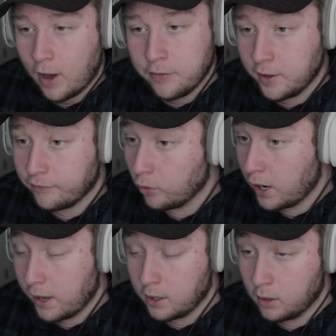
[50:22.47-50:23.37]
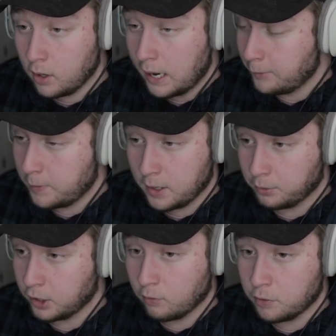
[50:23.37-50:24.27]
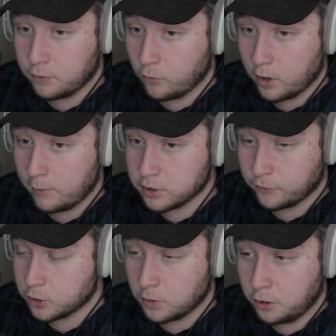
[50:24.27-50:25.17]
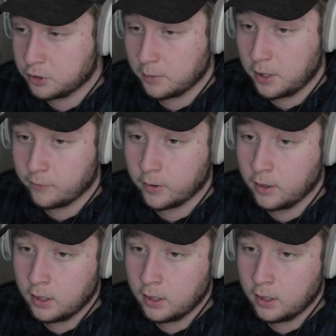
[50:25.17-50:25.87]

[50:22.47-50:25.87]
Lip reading: I think Fortnite. I'm gonna be completely real with you. Fortnite was the first one to do something different.